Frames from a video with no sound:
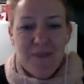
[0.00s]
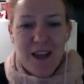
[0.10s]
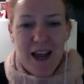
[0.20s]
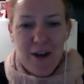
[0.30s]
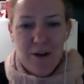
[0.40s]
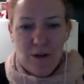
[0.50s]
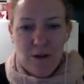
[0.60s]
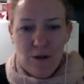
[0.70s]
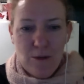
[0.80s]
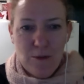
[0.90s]
and your
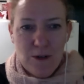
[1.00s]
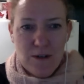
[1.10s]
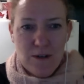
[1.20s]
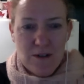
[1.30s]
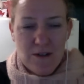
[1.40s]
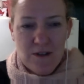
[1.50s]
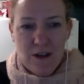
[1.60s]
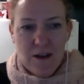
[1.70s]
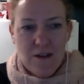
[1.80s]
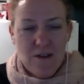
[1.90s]
local producers.
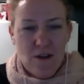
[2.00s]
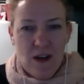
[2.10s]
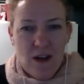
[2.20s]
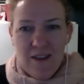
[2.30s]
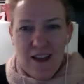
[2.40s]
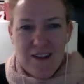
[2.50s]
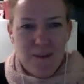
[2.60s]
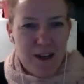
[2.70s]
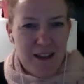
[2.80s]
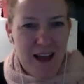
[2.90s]
So that's a
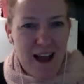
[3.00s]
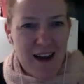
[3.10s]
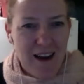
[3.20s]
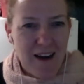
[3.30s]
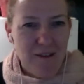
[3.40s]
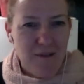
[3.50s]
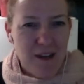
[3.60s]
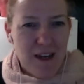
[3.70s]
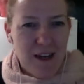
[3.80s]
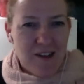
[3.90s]
bit of that kind of
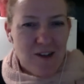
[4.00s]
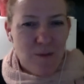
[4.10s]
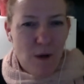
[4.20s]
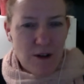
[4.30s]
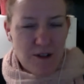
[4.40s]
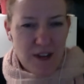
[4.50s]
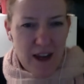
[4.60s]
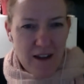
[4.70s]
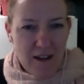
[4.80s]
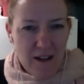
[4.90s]
smaller
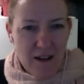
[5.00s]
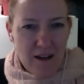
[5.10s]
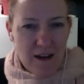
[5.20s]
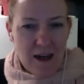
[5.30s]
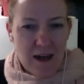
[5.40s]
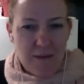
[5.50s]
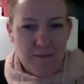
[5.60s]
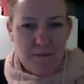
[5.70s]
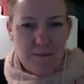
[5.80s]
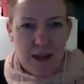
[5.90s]
scale.
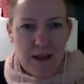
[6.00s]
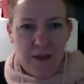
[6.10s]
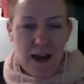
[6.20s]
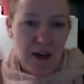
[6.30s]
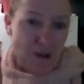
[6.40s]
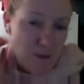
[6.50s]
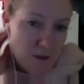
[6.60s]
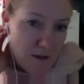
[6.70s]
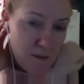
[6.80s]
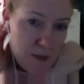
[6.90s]
Then in terms
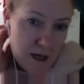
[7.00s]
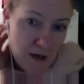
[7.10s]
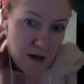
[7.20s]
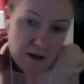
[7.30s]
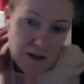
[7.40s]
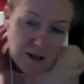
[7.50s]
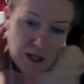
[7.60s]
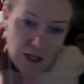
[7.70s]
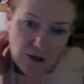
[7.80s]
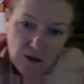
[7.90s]
of the bigger
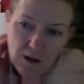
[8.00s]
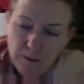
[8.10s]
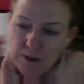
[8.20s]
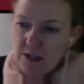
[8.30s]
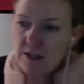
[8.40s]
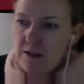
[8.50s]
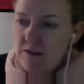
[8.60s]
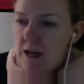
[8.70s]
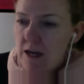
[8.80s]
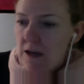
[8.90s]
institutional
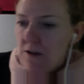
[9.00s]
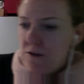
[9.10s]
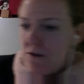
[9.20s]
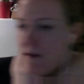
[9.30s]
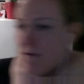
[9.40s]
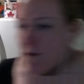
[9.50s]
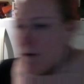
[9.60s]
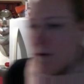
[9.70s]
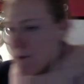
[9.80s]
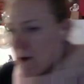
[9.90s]
opportunities, certainly
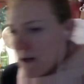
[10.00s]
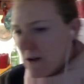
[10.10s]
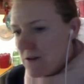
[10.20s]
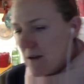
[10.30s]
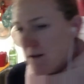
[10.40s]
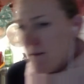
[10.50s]
farmers markets,